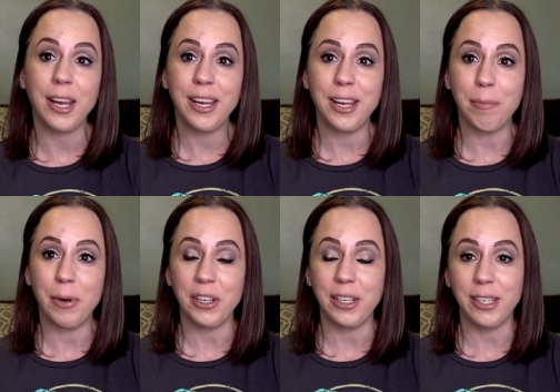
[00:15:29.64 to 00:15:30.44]
in
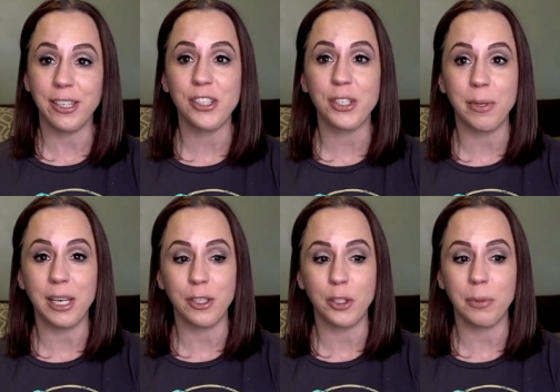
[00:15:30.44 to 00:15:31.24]
about a year, she'll be
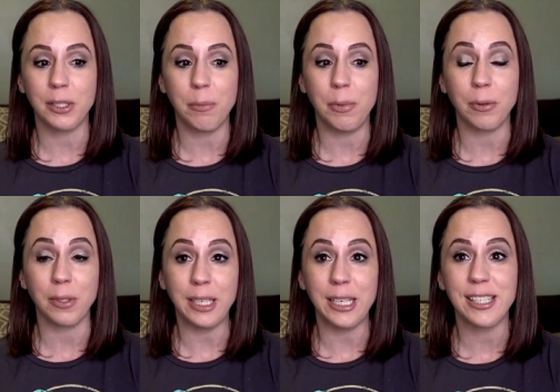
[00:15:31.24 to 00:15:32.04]
eligible to be
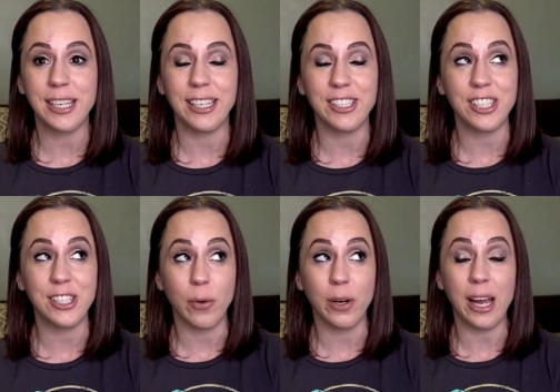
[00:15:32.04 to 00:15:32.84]
released, and she's
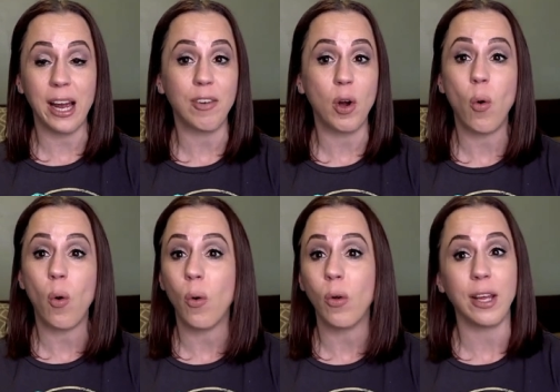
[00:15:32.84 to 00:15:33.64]
going to have a
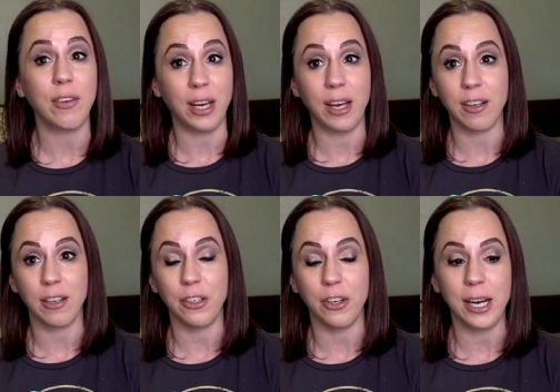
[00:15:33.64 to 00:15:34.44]
whole life ahead of her,
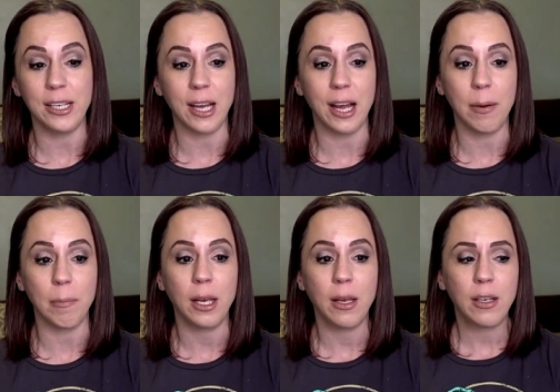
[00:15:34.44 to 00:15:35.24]
you guys. I am
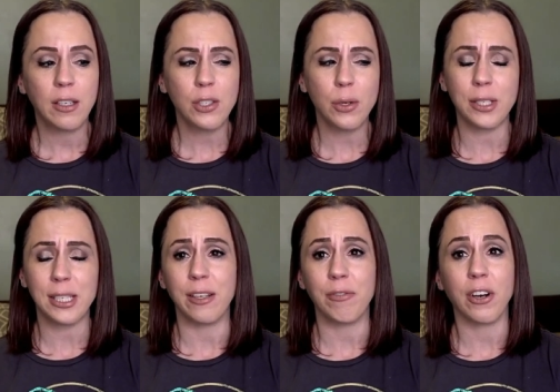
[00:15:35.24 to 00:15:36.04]
so
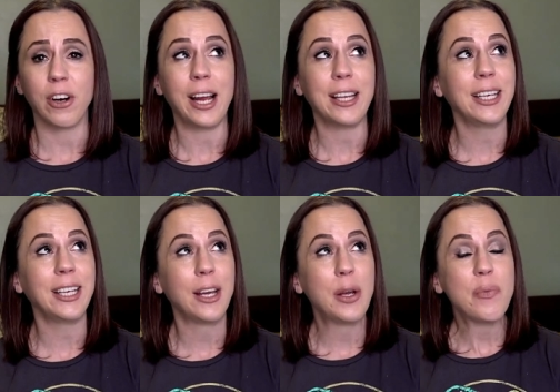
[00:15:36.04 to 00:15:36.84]
excited for her. I
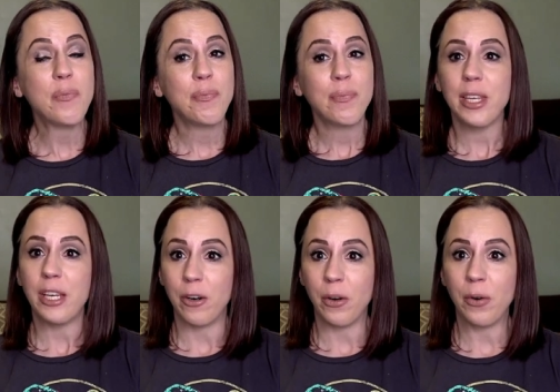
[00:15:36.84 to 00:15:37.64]
think, you
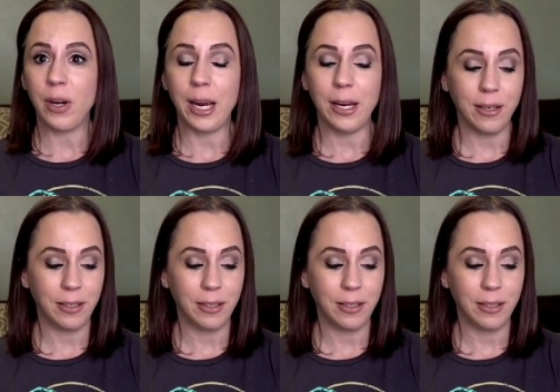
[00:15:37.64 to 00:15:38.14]
know, I...